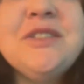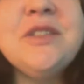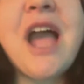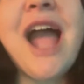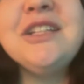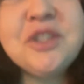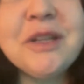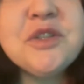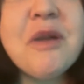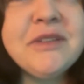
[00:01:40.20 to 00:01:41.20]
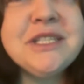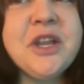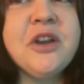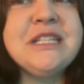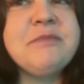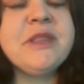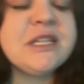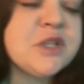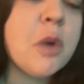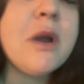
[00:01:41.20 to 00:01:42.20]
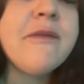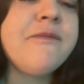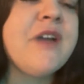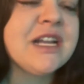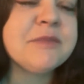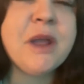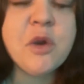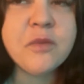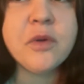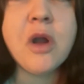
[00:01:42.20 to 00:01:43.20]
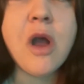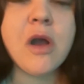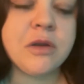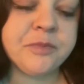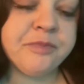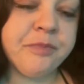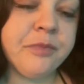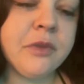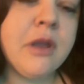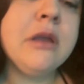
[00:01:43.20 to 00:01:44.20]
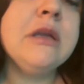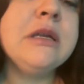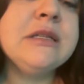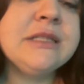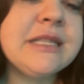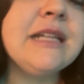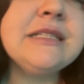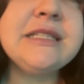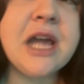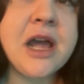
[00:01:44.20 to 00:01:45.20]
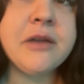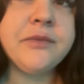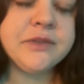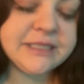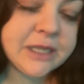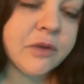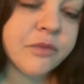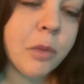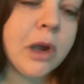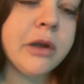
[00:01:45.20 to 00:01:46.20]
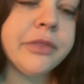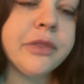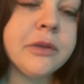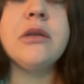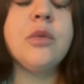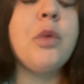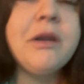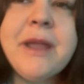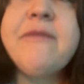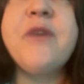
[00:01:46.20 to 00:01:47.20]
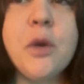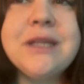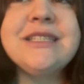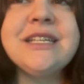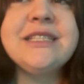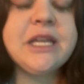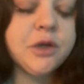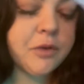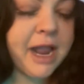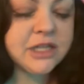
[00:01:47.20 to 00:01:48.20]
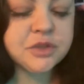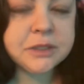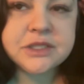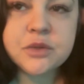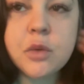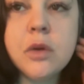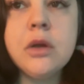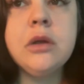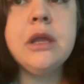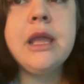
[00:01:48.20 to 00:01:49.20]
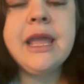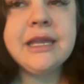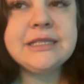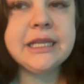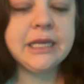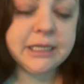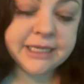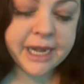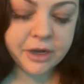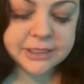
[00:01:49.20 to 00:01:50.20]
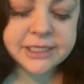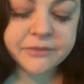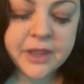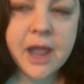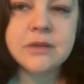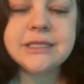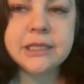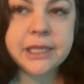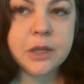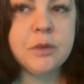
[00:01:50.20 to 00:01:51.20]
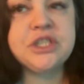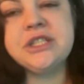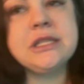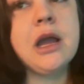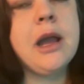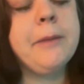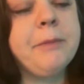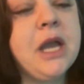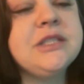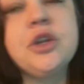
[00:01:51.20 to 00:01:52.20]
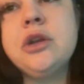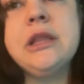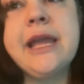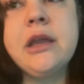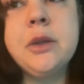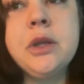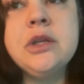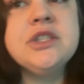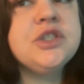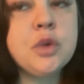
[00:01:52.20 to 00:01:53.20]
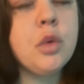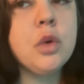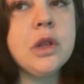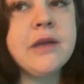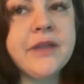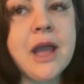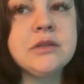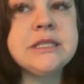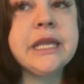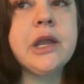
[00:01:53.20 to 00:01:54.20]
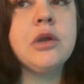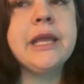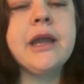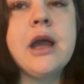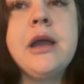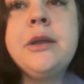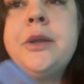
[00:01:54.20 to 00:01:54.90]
I do have insecurities, but they don't affect my overall sense of self-worth. One of my focuses in graduate school is in narrative counseling, which is a certain like school of counseling or like a